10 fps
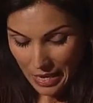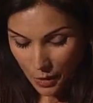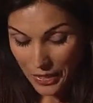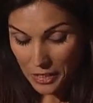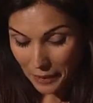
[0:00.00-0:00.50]

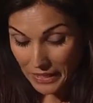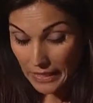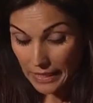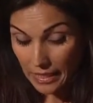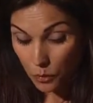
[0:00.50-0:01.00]
We
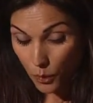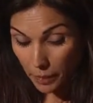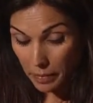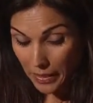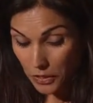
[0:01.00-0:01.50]
especially need
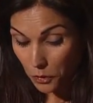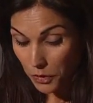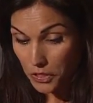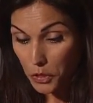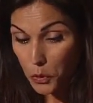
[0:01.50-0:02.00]
women
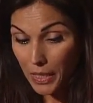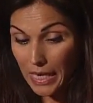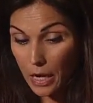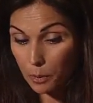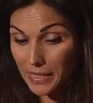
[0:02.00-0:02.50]
mentors who can
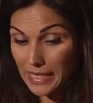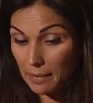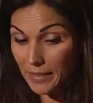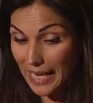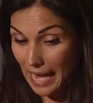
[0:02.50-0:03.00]
help
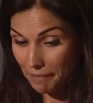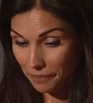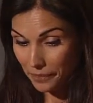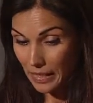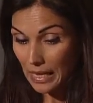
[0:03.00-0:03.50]
stem the gap.
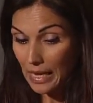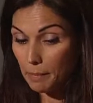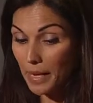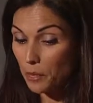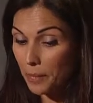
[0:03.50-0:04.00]

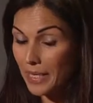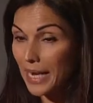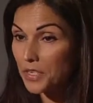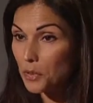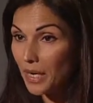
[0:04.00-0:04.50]
And by women,
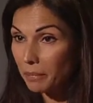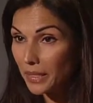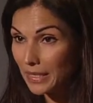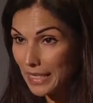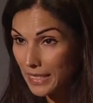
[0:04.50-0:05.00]
I do not
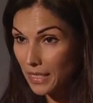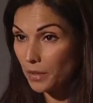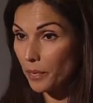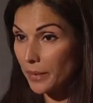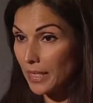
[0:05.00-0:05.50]
mean Latina
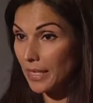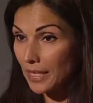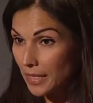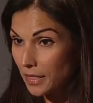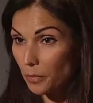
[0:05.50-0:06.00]
women,
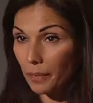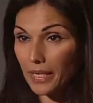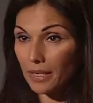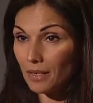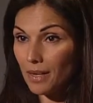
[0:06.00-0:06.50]
Indian
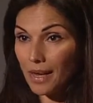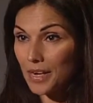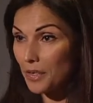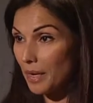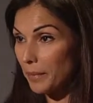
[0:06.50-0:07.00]
women, I
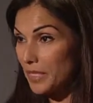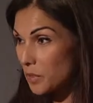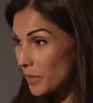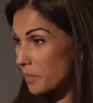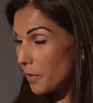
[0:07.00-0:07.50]
do not mean
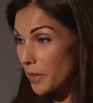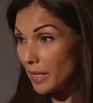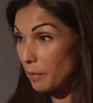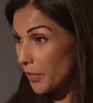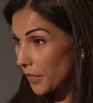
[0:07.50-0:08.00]
Swiss women,
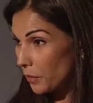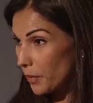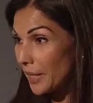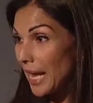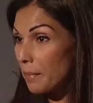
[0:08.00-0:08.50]
American
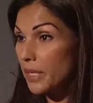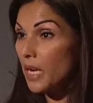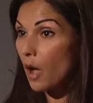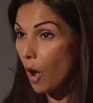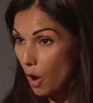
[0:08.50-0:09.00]
women, I
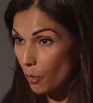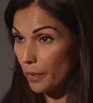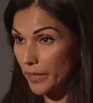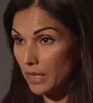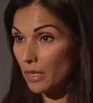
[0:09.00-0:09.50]
mean all
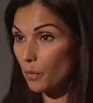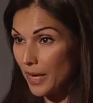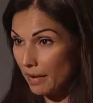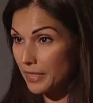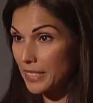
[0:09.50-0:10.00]
women. We
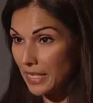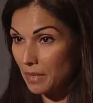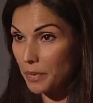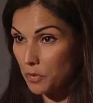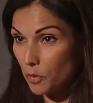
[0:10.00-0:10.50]
have to stand
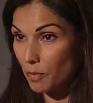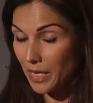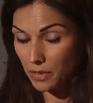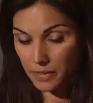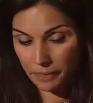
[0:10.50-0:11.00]
up as role
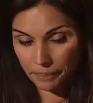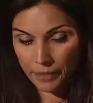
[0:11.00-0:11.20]
models.